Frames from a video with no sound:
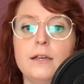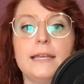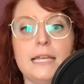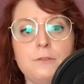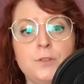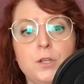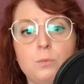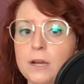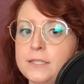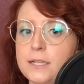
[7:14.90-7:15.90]
Even though
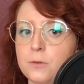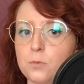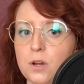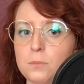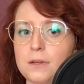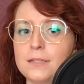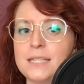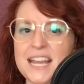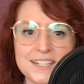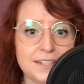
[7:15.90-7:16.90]
Brescia and Rome
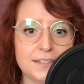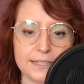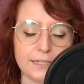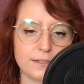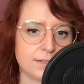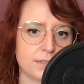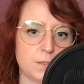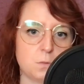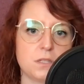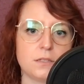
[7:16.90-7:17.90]
technically
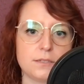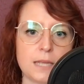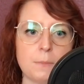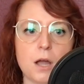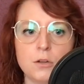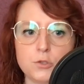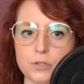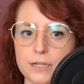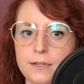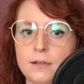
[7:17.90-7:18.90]
existed within the same
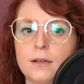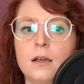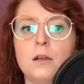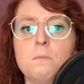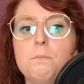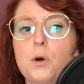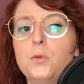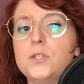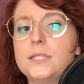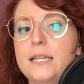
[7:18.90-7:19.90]
country, both
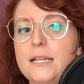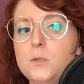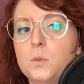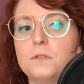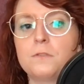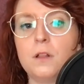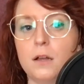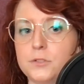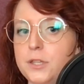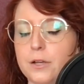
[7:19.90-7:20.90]
cities would have clung
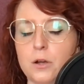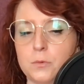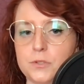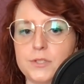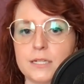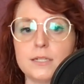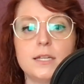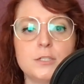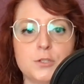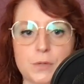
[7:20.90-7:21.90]
to their own distinct
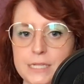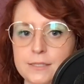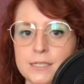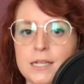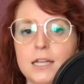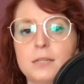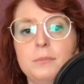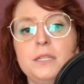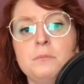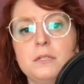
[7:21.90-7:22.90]
histories, and the
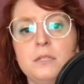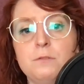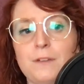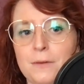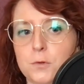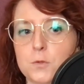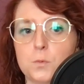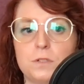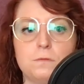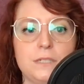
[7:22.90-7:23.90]
Mille Miglia founders would
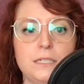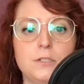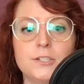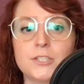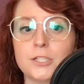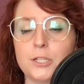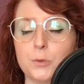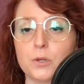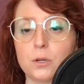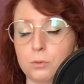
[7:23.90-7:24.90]
have needed to
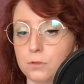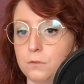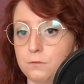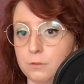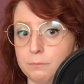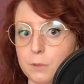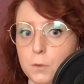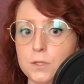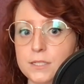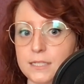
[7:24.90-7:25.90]
secure approval from
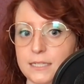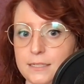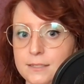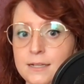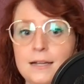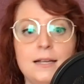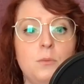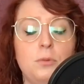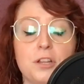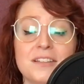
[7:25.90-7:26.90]
both cities,
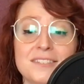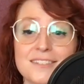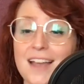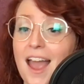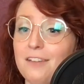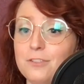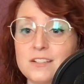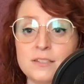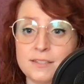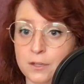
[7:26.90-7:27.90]
plus every
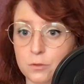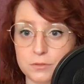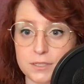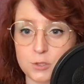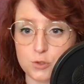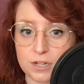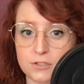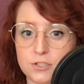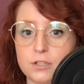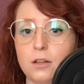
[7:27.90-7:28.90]
single
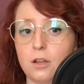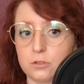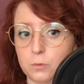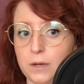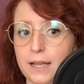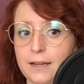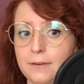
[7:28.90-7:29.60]
district along the way.